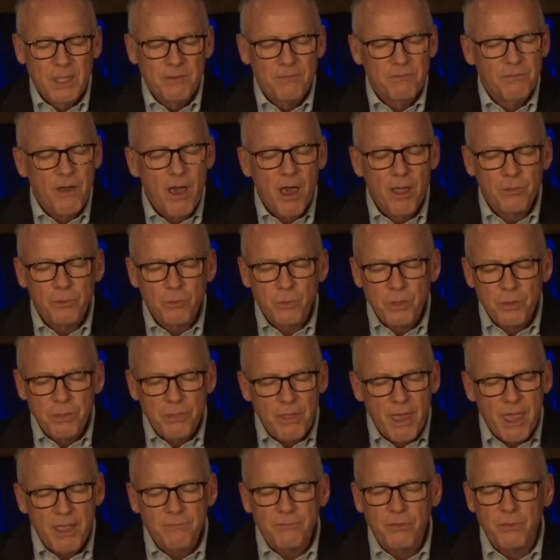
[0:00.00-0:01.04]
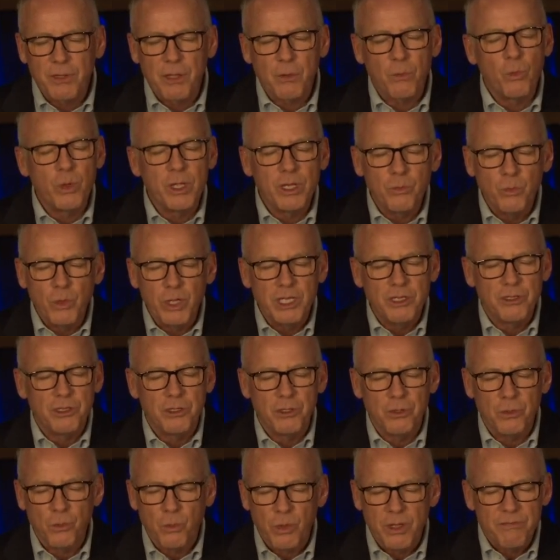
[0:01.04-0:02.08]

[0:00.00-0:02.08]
And Father, we're thankful that when we do,